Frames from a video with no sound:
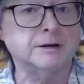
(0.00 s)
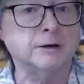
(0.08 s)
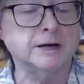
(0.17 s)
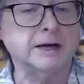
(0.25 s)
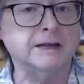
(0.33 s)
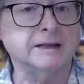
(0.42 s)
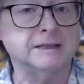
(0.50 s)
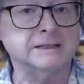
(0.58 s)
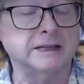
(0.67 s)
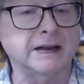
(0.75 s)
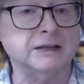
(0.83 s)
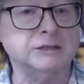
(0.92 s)
Okay, that's
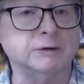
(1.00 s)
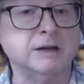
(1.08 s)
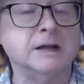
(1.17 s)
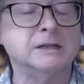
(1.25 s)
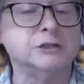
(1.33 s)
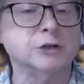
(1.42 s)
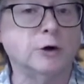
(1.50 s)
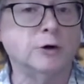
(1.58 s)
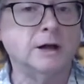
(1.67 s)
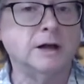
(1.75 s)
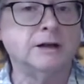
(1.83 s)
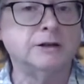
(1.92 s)
the next one.
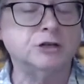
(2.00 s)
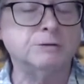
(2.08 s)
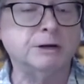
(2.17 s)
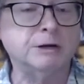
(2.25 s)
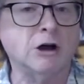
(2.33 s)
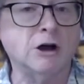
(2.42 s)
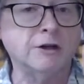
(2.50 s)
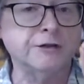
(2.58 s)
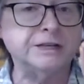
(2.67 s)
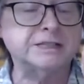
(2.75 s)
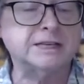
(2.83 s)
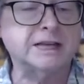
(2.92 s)
So you should be doing all
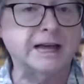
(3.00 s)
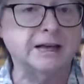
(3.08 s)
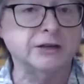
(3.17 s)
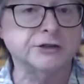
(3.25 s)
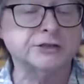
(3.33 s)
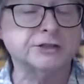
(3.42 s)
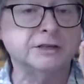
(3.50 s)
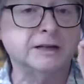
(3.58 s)
these scales